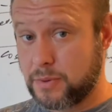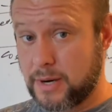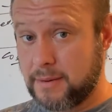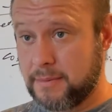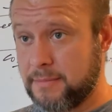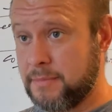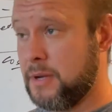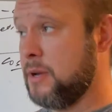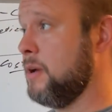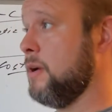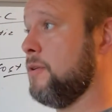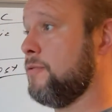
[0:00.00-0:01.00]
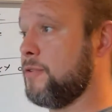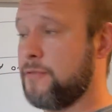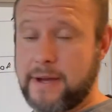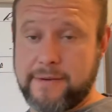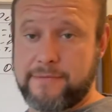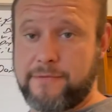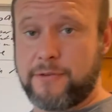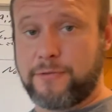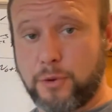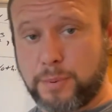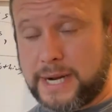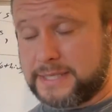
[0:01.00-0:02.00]
problem for
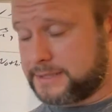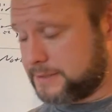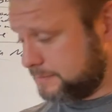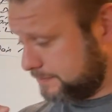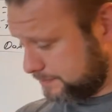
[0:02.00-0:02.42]
full price?